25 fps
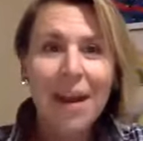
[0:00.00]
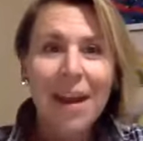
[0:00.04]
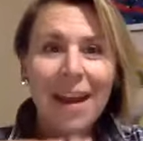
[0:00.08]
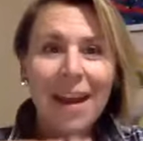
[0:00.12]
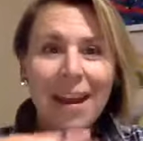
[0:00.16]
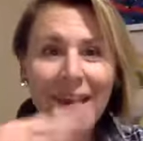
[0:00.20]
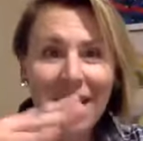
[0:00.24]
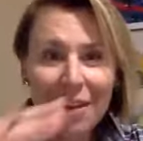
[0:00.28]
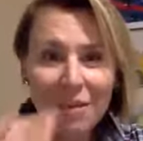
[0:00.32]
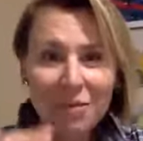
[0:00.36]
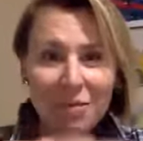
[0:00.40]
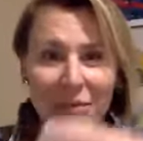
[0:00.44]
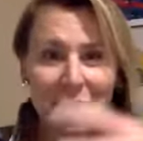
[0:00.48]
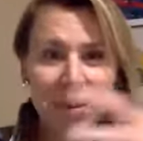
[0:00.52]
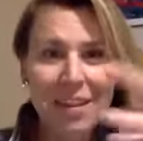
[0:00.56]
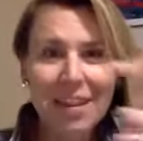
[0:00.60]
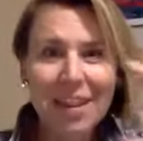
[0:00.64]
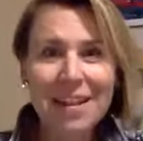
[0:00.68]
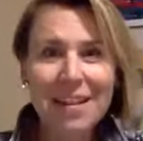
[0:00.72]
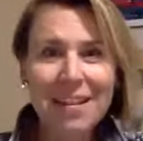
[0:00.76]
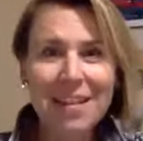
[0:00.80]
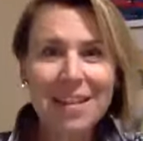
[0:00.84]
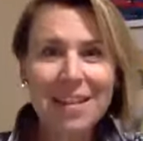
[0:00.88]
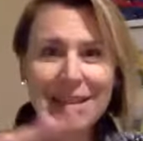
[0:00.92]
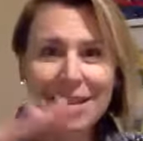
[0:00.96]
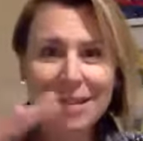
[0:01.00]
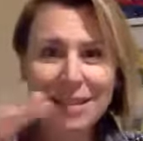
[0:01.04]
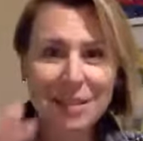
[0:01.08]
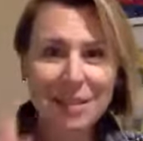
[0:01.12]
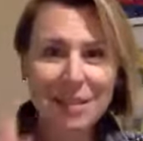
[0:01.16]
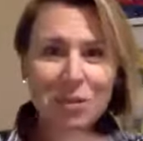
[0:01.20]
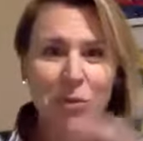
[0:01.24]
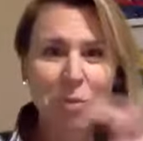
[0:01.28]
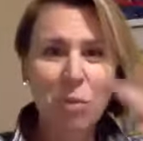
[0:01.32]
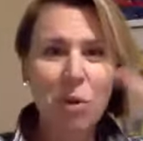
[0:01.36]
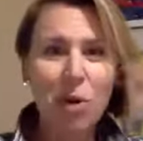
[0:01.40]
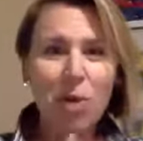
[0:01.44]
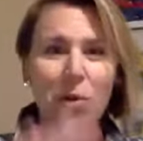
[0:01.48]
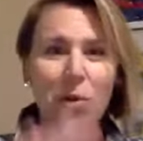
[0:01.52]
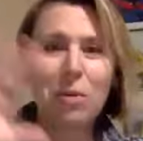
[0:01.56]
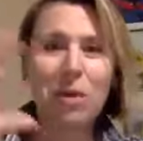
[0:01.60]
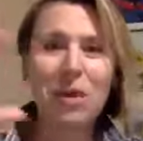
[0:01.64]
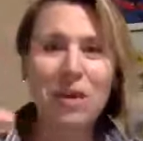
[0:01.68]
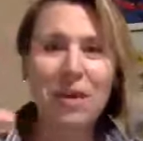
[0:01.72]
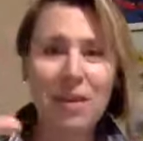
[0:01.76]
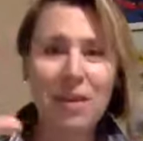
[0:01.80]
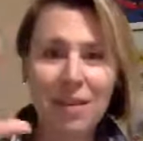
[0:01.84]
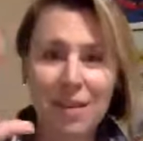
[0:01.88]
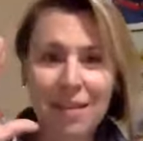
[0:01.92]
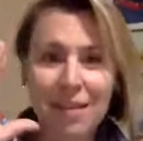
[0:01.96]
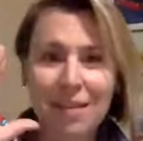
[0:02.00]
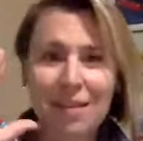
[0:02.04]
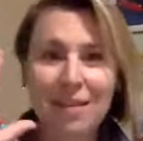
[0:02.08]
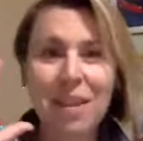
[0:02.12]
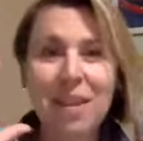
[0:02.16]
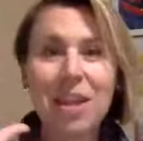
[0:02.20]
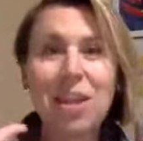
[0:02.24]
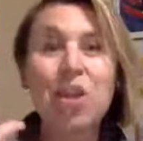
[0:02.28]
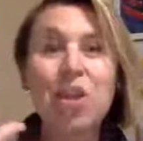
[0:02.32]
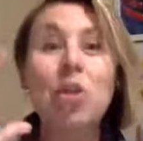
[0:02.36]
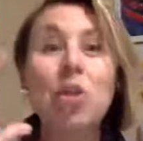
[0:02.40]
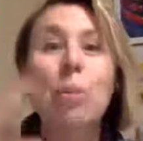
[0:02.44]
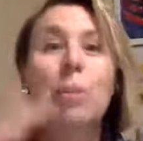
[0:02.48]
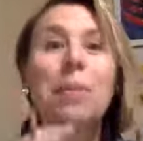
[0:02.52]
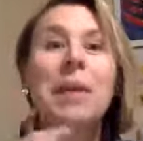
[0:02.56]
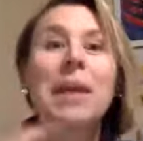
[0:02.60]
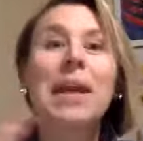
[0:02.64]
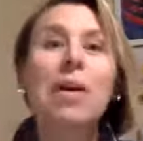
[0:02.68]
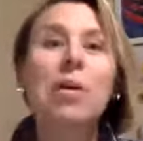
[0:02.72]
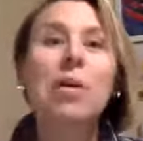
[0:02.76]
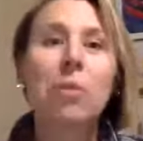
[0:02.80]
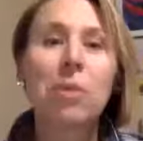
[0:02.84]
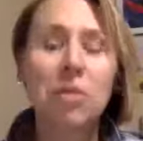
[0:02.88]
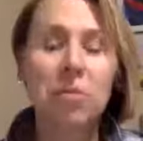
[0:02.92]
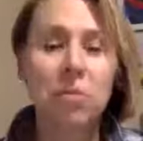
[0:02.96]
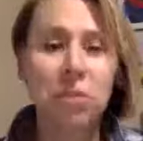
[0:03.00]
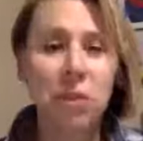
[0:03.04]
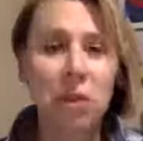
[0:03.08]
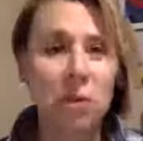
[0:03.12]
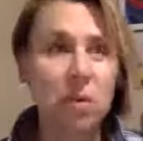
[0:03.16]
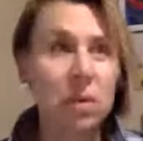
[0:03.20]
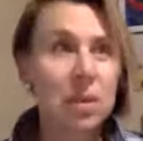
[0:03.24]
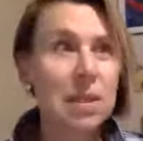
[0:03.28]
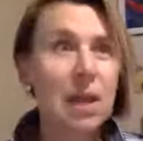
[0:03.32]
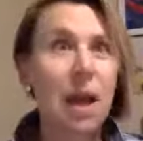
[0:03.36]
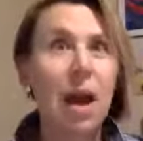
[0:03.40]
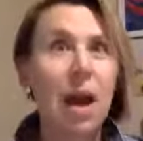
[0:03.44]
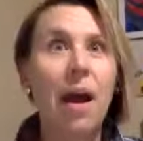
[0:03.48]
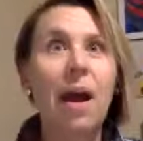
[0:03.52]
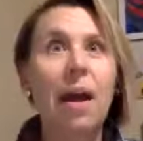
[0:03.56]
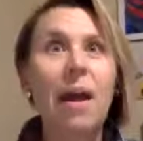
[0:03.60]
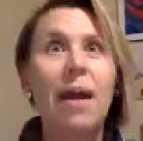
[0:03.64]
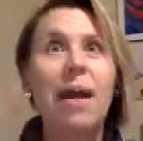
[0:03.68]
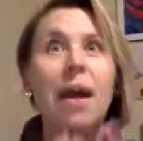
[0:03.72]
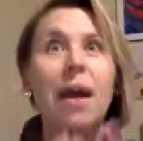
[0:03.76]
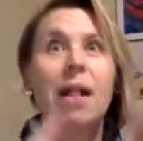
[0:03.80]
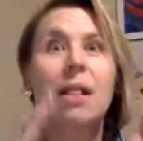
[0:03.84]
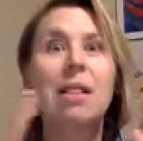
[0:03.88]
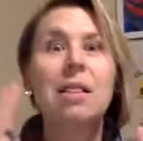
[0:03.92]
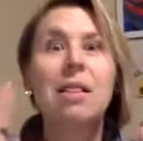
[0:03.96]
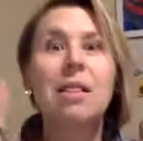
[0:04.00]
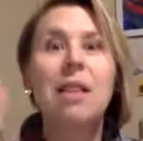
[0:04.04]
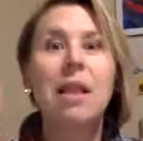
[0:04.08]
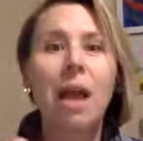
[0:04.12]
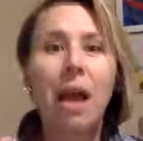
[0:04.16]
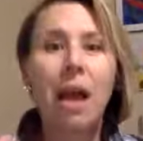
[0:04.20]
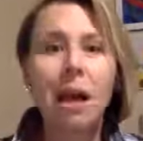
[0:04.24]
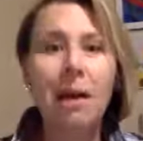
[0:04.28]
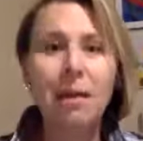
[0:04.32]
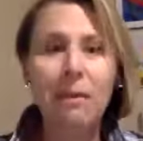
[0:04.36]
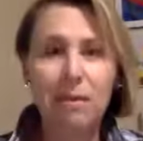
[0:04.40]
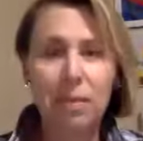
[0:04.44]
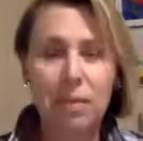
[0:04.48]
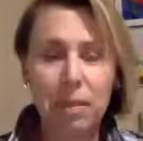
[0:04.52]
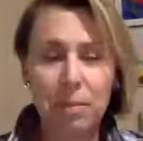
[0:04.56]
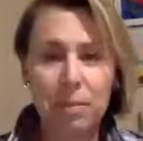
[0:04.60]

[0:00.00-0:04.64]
And I feel like this is where we, peer reviews. I love the